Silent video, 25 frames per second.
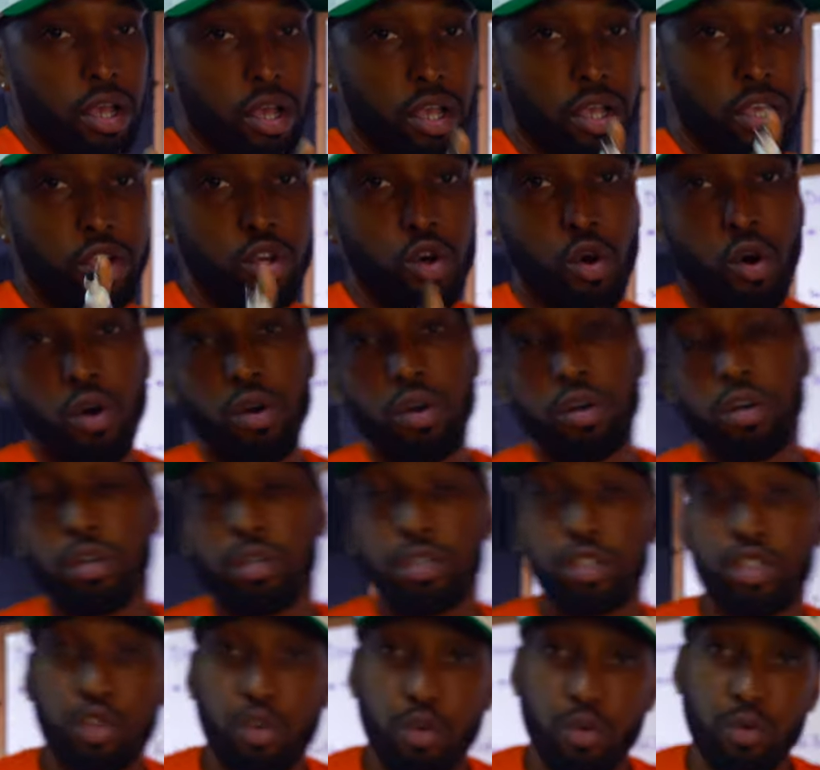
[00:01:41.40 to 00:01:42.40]
your
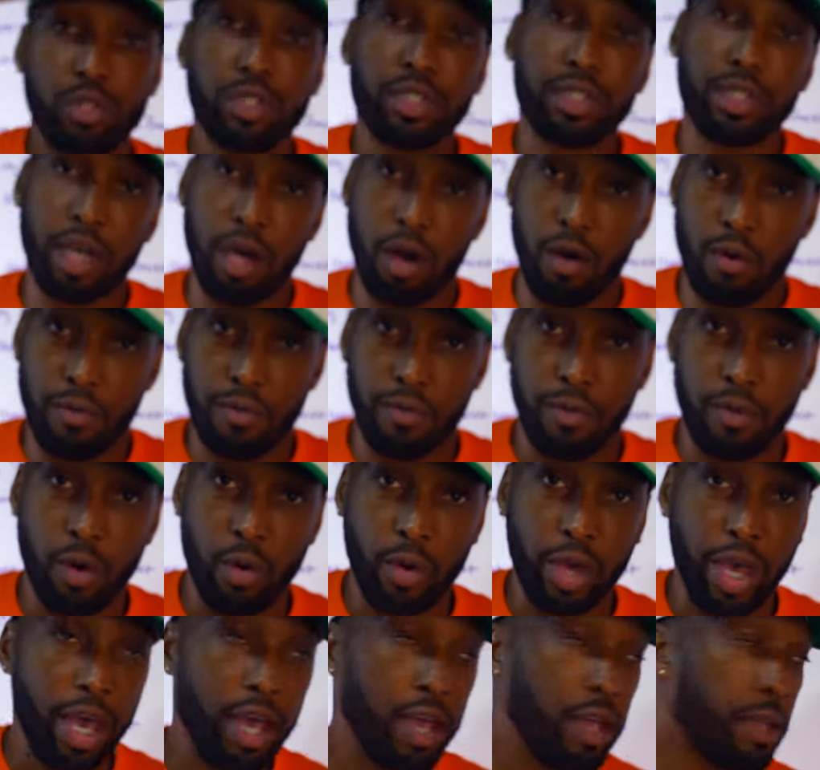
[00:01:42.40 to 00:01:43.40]
true self,
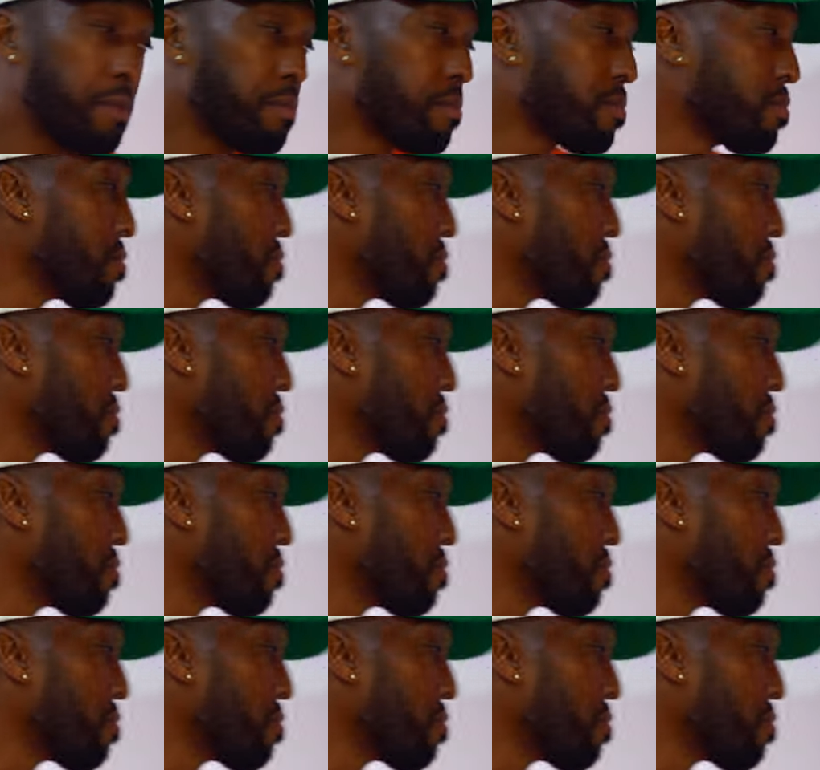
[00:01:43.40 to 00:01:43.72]
okay?